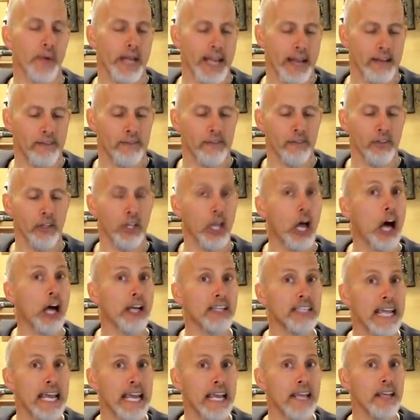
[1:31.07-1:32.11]
We have
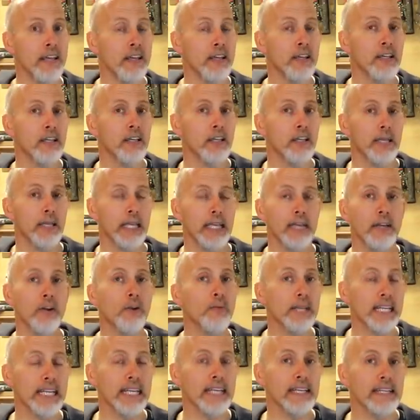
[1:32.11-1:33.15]
long day,
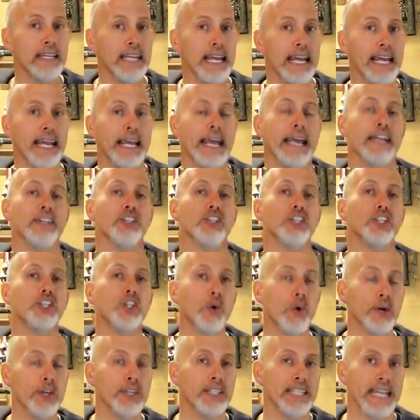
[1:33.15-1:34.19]
intermediate day, and
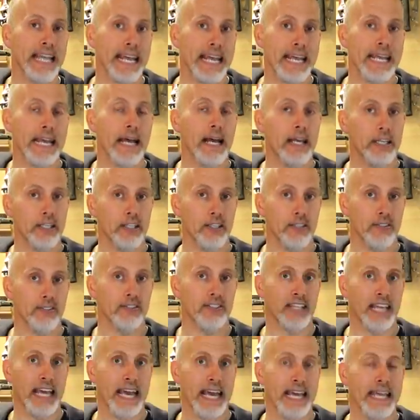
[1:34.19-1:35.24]
short day
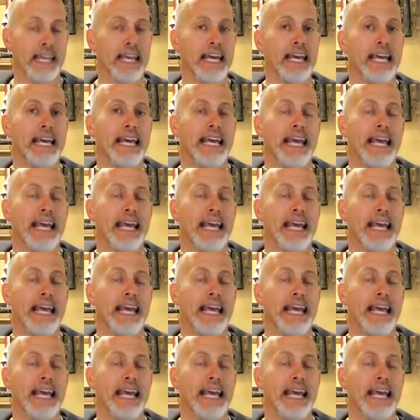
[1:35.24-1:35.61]
onions, okay?